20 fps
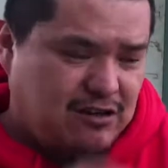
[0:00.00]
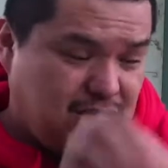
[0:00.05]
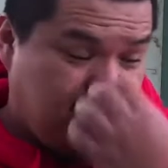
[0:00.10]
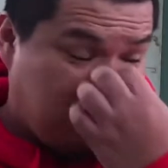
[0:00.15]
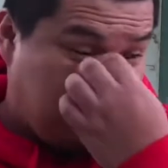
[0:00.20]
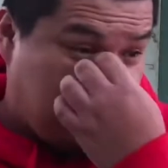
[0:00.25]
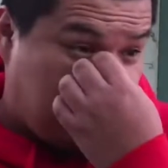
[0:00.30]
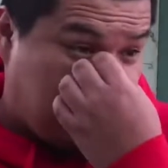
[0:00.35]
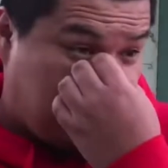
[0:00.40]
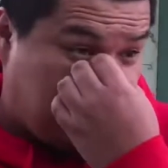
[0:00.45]

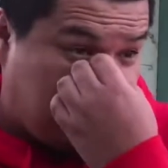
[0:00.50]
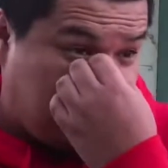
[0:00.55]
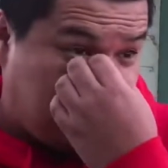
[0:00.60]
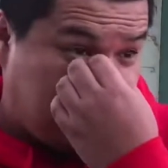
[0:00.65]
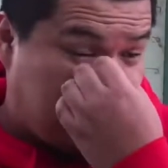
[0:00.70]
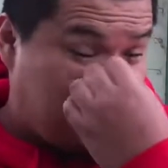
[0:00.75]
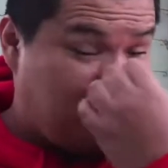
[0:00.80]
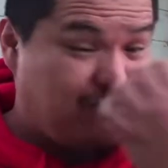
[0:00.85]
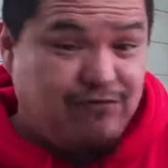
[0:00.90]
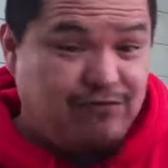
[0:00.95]
Um,
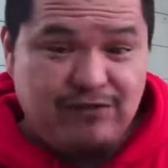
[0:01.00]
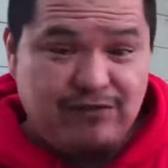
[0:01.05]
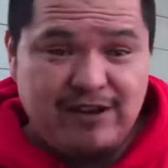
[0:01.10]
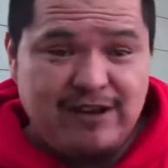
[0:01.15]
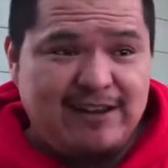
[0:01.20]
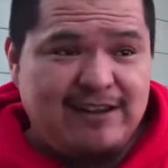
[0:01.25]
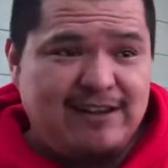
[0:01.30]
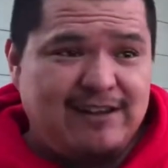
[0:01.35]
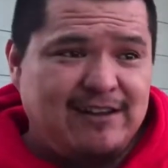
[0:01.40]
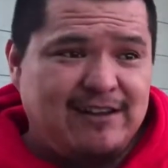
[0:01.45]
Doug
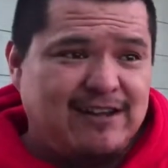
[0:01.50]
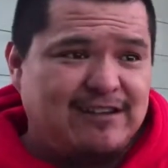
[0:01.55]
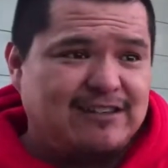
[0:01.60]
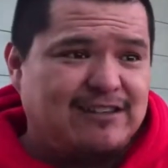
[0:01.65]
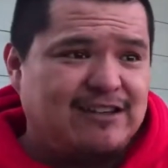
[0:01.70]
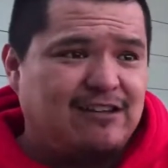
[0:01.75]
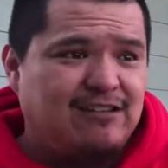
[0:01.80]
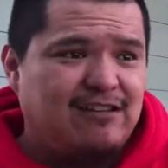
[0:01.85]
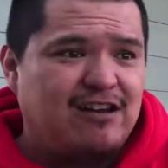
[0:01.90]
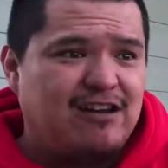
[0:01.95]
Funnie, I
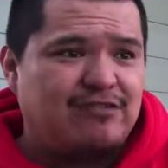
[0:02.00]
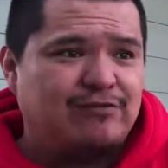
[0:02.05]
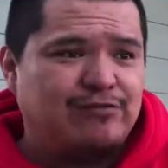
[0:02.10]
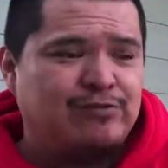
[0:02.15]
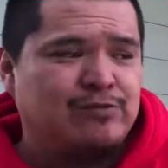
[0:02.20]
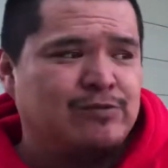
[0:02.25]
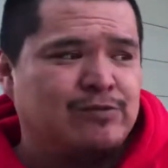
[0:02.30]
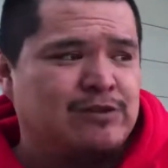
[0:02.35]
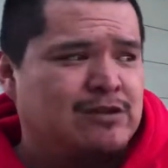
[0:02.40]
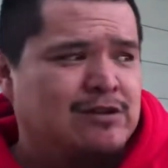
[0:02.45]
seen a lot of
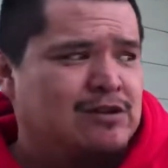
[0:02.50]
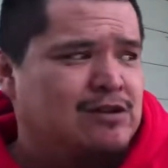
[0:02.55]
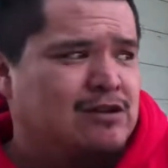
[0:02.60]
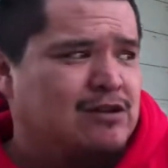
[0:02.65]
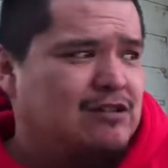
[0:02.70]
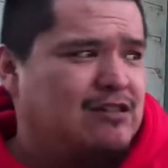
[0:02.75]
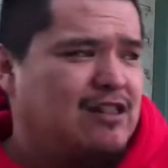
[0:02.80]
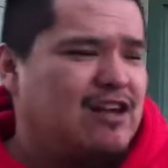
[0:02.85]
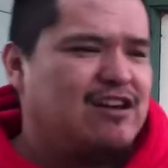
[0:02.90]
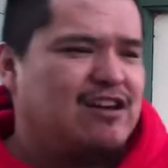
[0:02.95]
them.
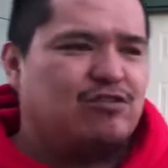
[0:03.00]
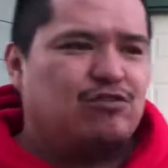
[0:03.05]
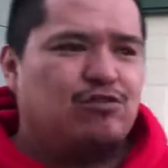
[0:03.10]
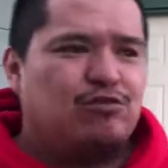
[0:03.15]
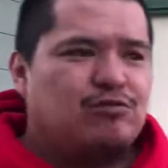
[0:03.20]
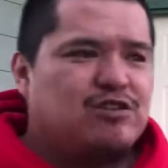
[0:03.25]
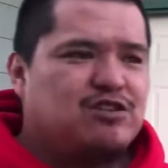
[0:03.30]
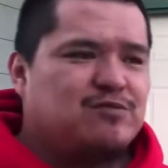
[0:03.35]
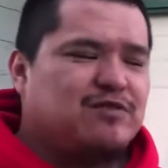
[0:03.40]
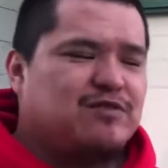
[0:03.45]
A lot of
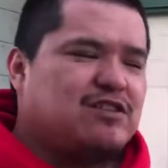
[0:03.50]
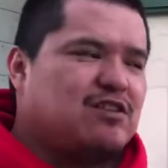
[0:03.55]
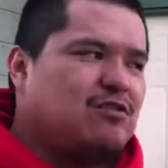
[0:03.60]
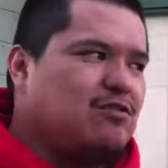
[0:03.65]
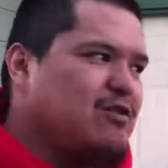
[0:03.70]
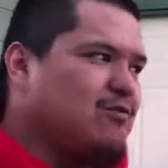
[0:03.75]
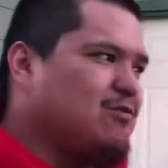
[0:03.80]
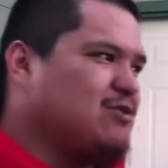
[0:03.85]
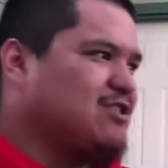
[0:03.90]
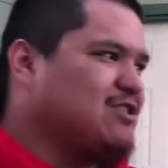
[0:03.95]
cool ones, but the
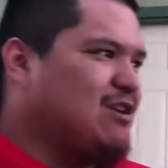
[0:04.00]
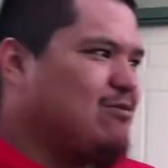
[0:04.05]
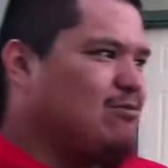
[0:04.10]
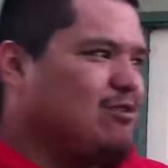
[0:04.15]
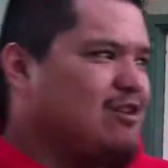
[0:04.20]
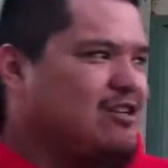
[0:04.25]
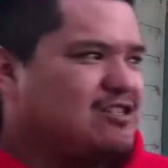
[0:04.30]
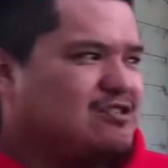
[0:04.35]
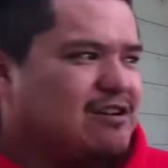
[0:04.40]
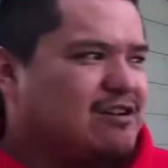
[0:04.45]
only ones that
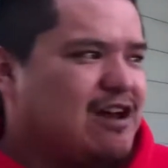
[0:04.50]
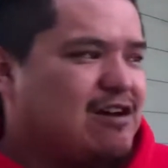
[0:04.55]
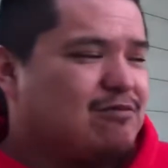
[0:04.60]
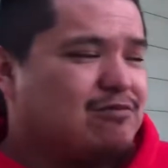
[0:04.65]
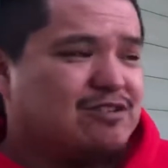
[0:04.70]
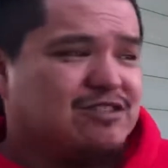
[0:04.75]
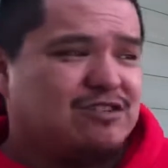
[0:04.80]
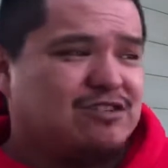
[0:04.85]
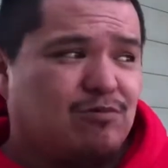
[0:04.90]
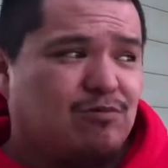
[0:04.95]
really stood out
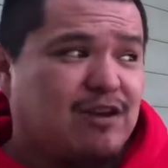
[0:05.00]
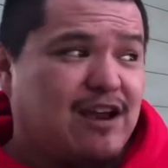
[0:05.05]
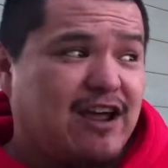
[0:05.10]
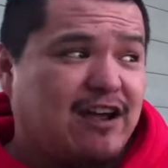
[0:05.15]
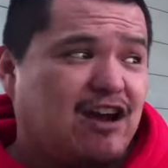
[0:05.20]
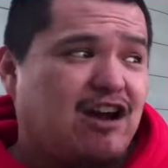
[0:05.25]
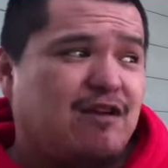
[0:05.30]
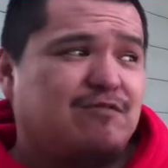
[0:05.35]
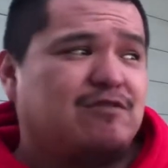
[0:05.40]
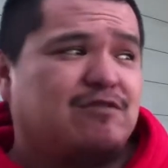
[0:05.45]
was the one I
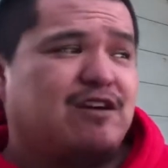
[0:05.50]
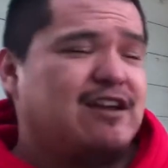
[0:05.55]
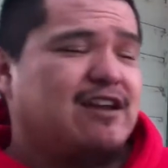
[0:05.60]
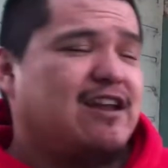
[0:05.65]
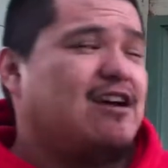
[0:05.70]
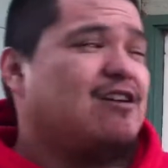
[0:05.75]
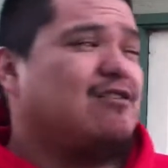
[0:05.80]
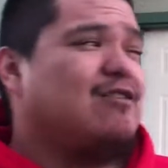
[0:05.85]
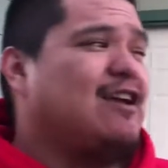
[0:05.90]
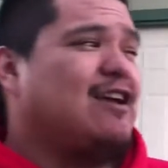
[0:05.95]
copped right
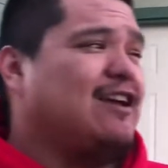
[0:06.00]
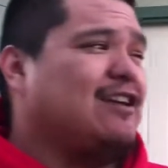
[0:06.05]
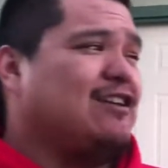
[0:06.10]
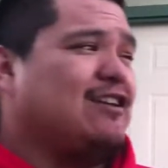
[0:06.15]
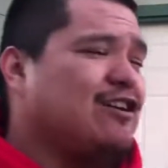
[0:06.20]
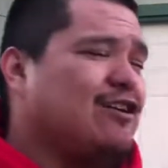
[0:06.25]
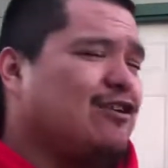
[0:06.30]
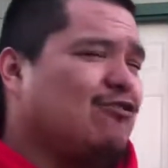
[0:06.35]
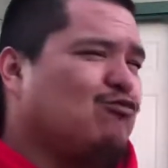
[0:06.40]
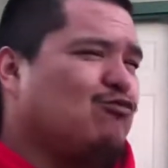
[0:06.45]
now,
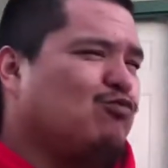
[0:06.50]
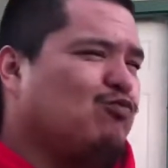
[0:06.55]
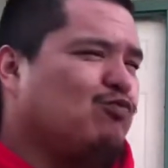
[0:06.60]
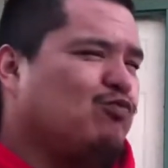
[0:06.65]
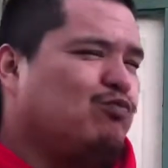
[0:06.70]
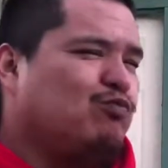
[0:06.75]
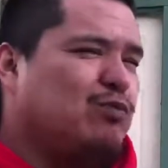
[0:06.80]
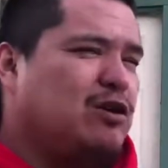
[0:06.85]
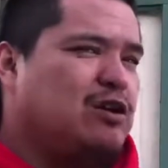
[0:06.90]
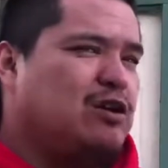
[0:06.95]
and
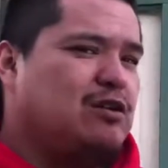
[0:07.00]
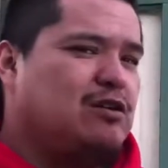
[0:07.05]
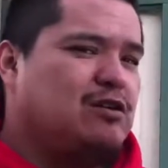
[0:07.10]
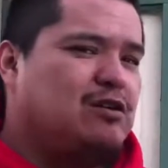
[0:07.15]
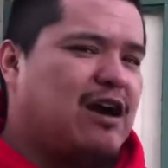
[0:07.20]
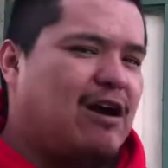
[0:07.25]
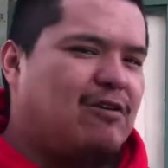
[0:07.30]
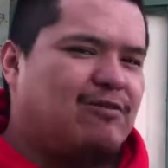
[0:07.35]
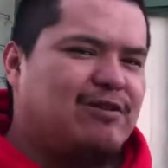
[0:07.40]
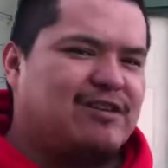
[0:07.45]
um,
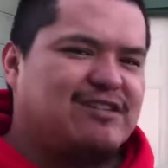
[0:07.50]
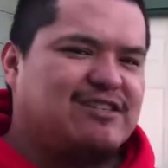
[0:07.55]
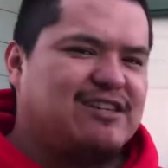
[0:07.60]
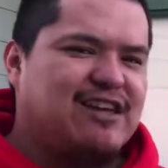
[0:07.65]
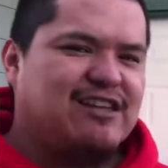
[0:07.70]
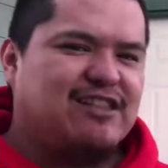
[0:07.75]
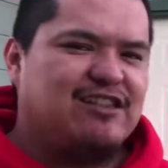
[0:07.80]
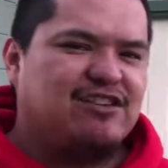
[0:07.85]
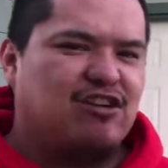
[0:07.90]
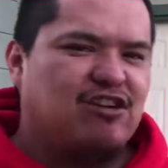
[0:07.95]
I want to
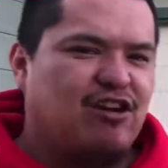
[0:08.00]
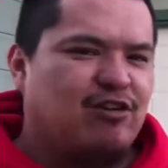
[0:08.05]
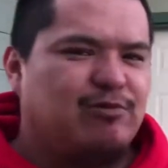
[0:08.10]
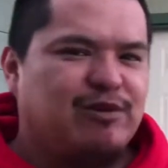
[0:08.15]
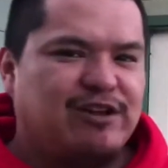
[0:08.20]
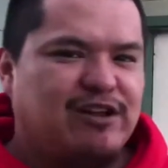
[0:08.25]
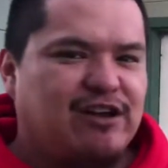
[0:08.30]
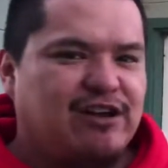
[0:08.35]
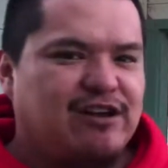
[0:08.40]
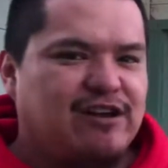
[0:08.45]
say the
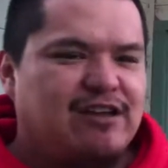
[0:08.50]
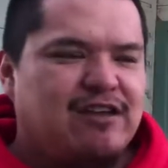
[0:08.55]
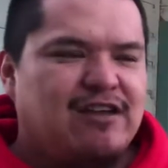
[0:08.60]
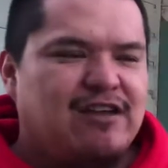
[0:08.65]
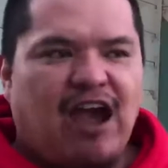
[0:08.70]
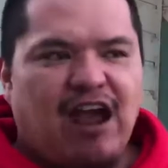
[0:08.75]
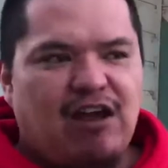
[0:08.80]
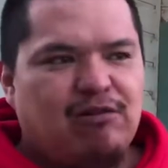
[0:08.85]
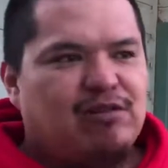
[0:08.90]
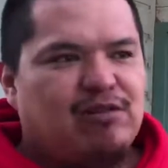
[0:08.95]
Darkwing Duck.
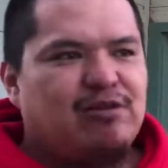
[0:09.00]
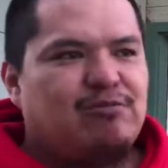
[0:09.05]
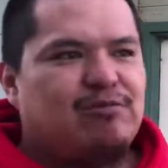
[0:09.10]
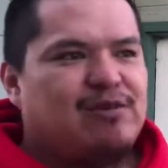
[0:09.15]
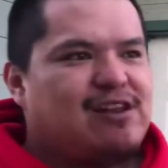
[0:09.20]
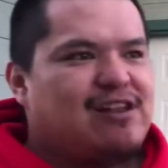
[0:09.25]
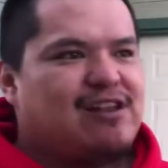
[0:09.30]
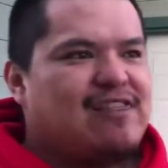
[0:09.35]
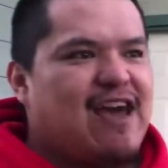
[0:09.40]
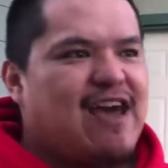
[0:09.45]
I really
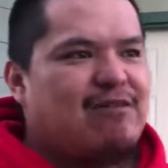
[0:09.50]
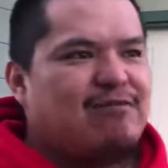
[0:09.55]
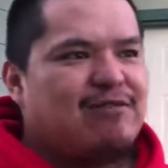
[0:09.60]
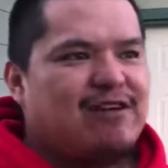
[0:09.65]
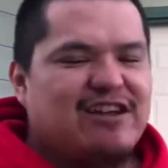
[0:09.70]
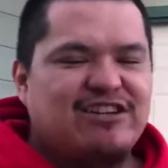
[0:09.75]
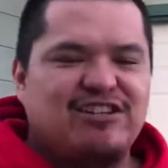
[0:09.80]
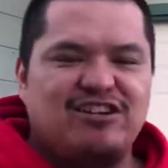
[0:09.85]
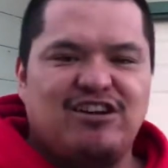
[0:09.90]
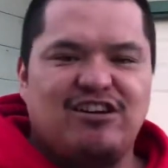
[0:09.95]
wanted that one.
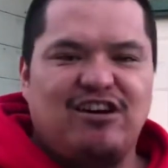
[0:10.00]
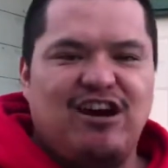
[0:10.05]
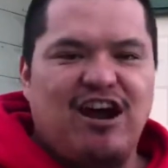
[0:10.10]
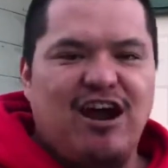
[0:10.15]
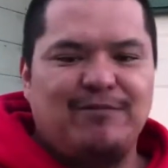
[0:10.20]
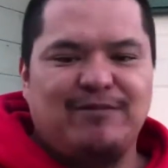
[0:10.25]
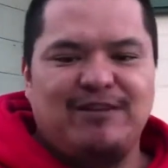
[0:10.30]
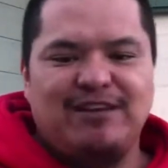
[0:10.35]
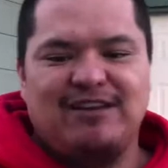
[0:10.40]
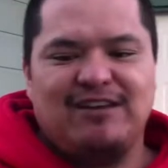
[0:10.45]
I should have
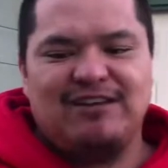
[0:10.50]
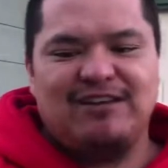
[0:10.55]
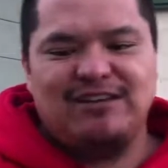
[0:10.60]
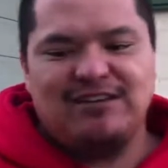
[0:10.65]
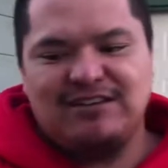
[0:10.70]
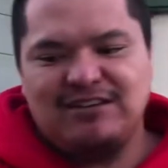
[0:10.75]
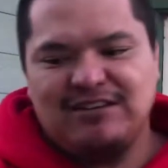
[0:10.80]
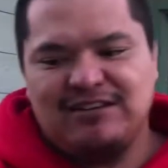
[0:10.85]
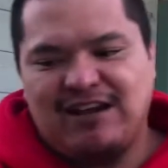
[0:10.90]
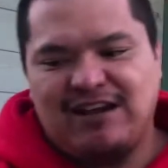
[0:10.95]
copped it.
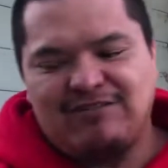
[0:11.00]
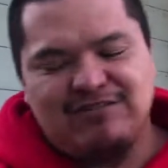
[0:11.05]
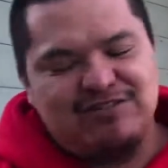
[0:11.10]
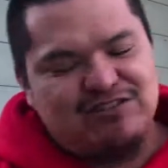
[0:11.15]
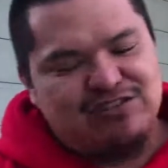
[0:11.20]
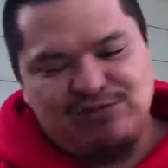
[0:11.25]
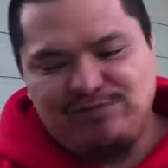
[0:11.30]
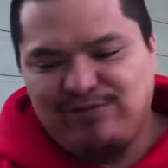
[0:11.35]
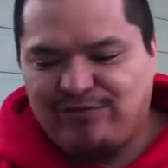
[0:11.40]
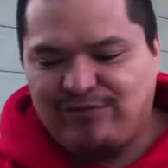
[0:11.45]
I was
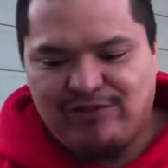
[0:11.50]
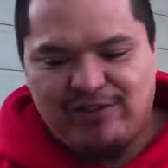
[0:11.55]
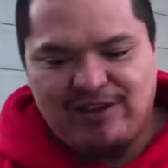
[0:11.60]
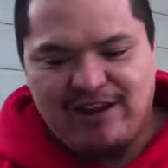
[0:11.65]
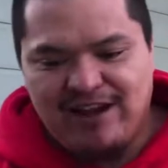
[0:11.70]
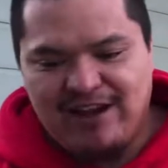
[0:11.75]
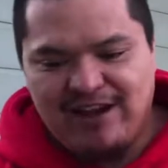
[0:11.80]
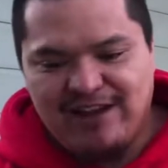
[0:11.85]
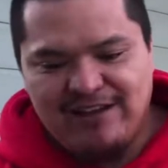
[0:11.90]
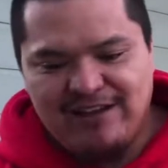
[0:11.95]
stupid for
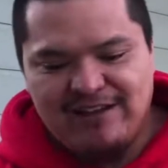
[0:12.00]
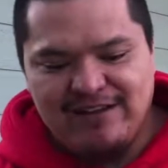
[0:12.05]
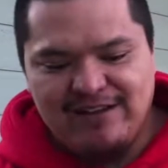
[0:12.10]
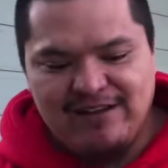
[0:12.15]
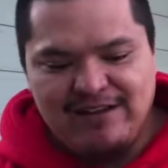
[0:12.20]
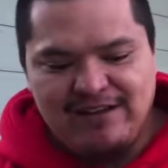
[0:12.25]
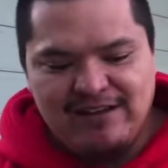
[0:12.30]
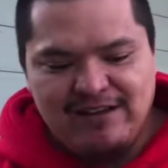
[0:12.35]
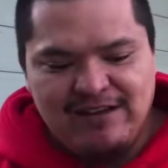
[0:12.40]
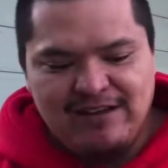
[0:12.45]
not.
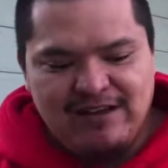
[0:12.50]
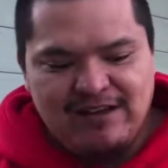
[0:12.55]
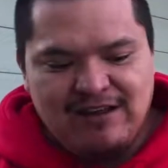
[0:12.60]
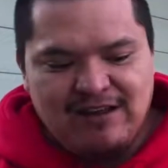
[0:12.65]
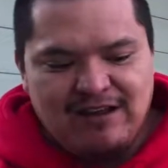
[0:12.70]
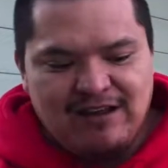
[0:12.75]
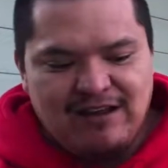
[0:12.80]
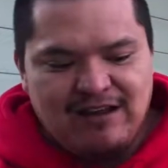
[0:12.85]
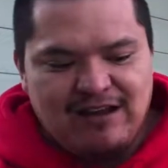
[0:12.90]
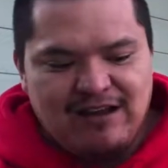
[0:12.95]

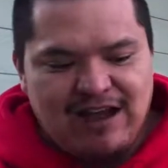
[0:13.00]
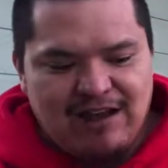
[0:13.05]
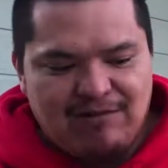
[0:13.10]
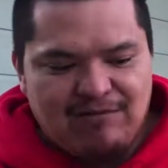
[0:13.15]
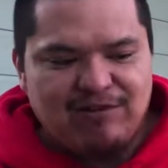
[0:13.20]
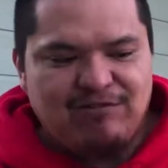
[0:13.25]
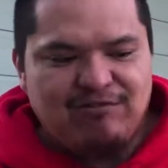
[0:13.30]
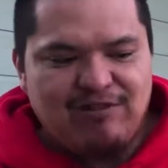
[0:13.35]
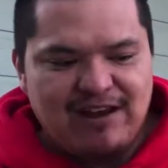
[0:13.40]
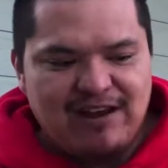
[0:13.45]
I
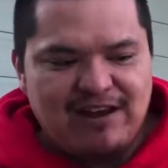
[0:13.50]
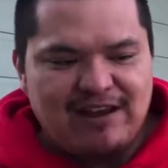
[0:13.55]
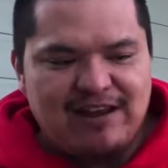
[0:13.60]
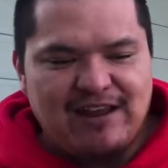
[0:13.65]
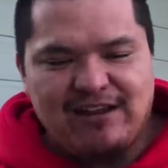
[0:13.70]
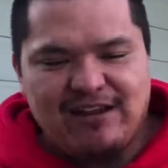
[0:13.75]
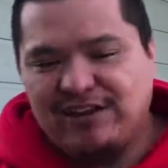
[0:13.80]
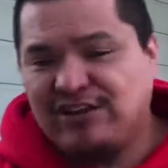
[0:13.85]
regret it now.